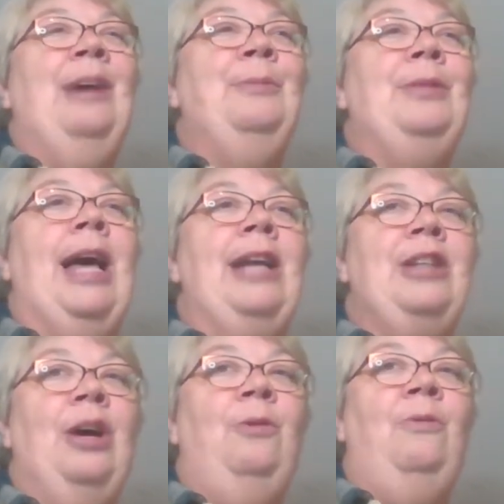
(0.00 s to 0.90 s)
That
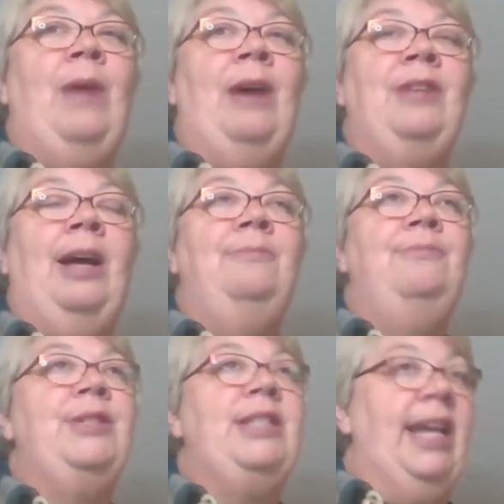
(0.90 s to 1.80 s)
doe wound up
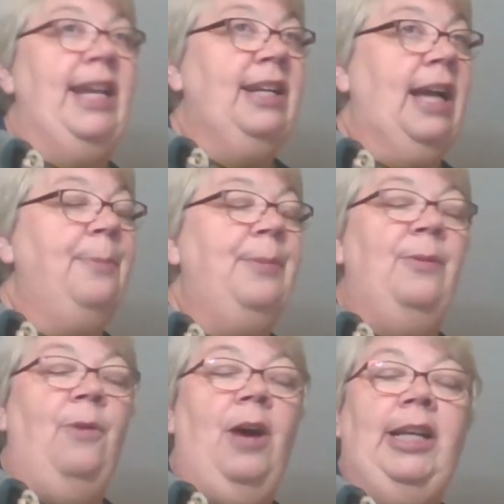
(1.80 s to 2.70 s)
standing up and
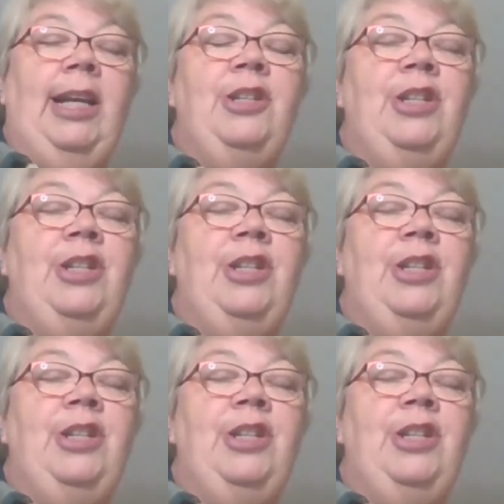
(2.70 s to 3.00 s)
walking.